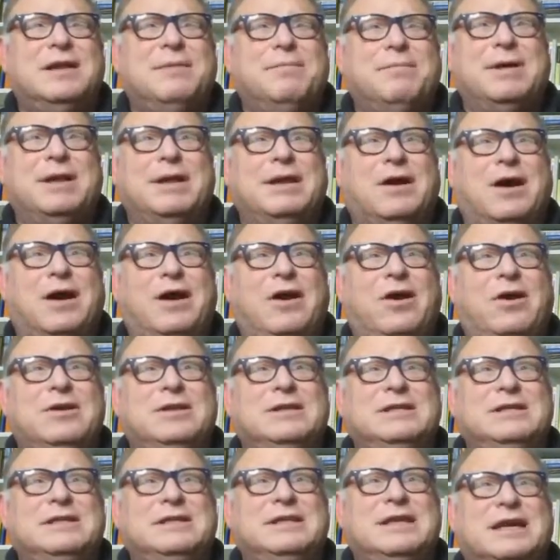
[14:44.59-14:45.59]
but I
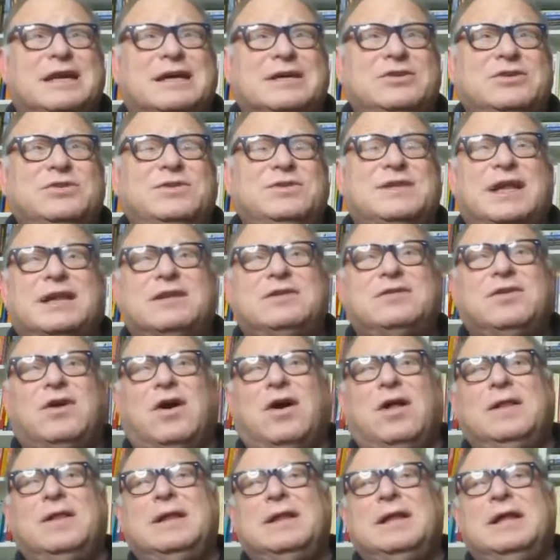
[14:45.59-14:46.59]
hardly use that at
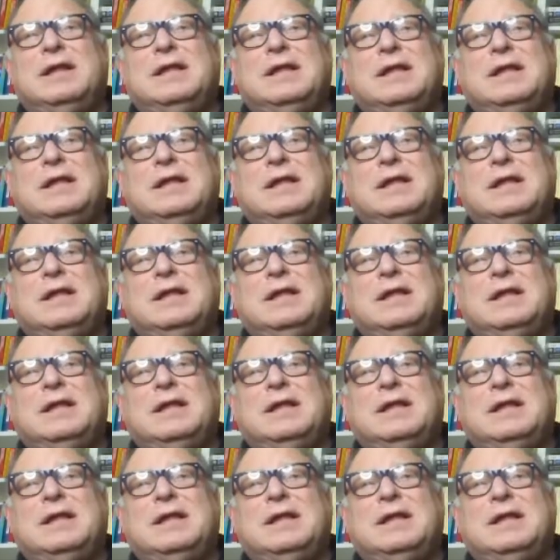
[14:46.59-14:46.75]
all.